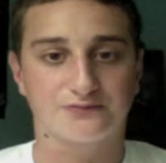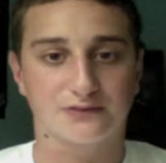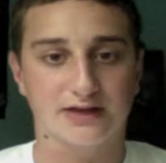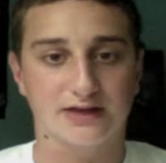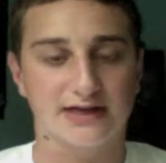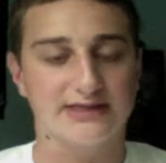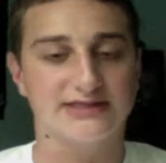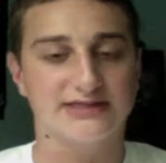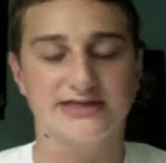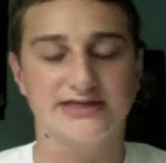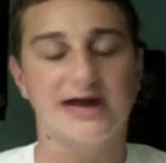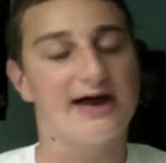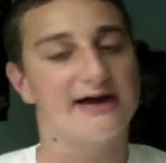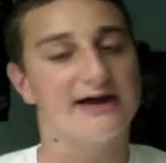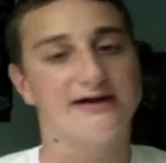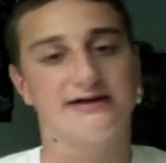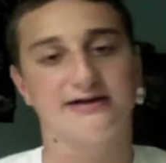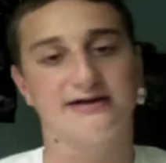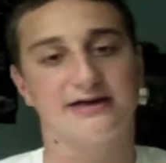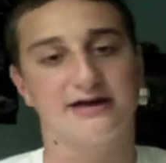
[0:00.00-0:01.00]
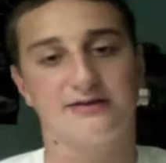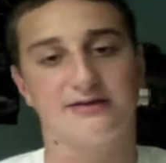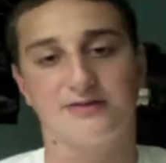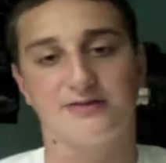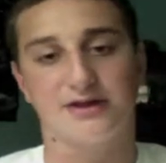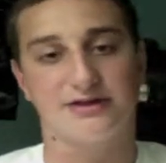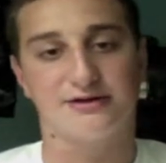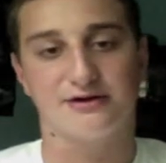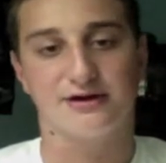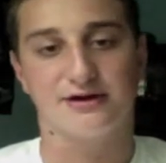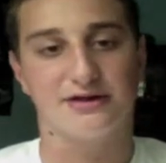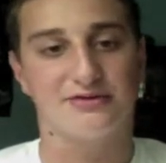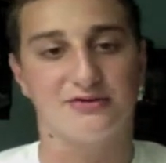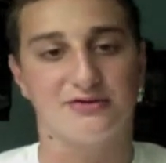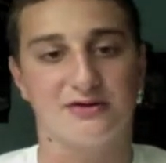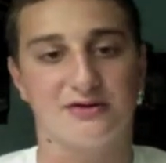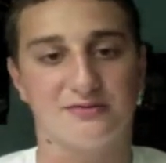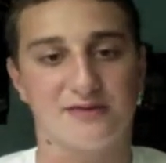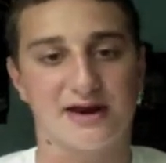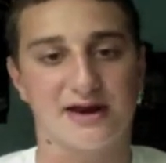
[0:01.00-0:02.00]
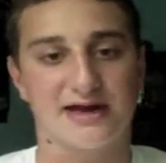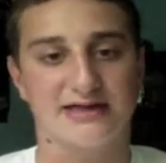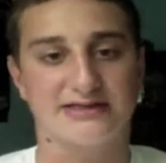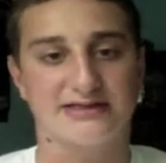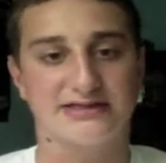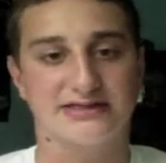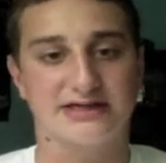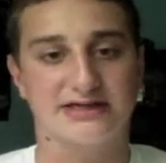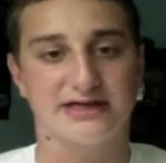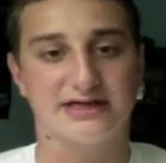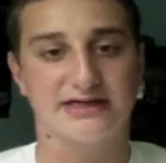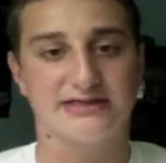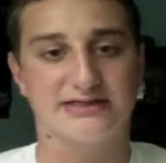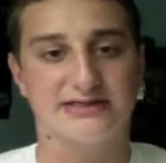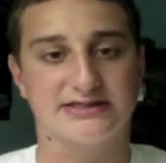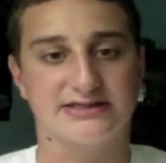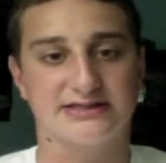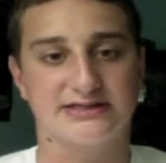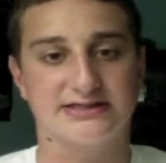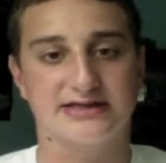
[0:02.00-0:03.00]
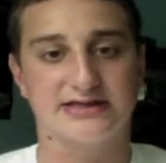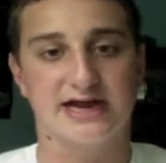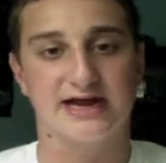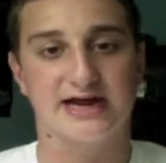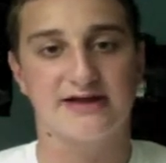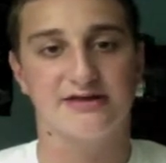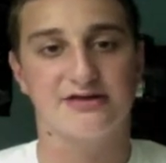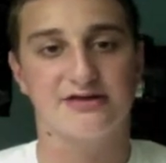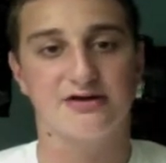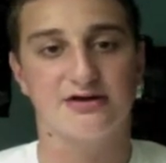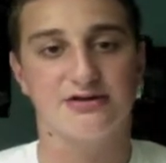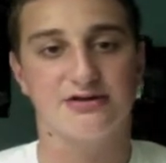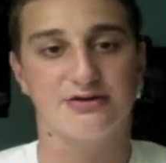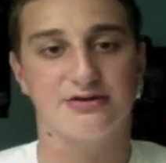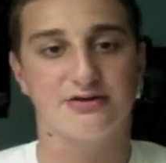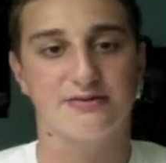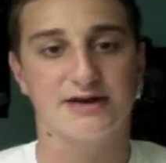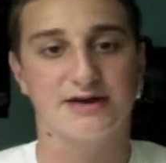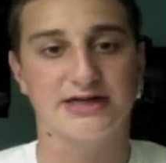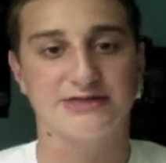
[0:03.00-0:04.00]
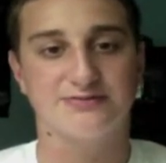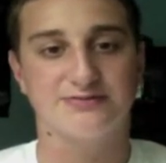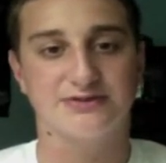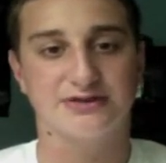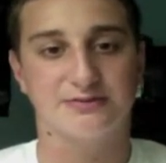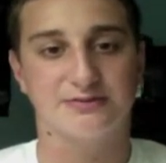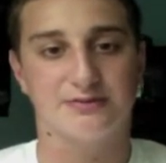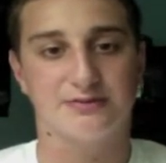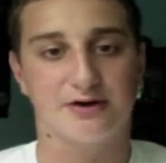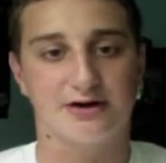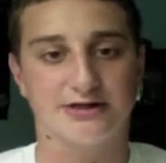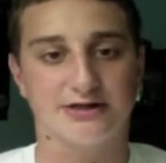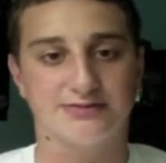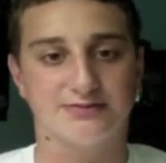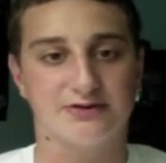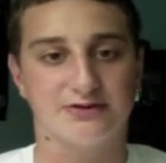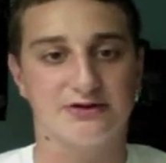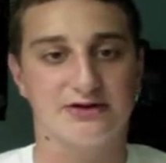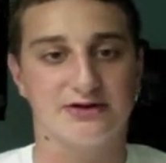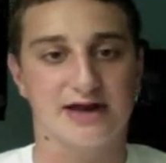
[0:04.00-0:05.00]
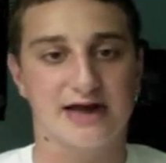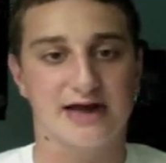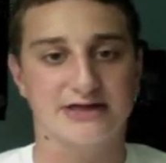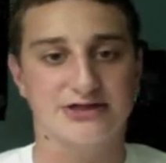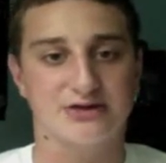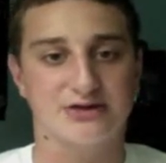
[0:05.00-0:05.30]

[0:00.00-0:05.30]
it's not going to be 33 minutes. It's saying 33 minutes, but the bars you can actually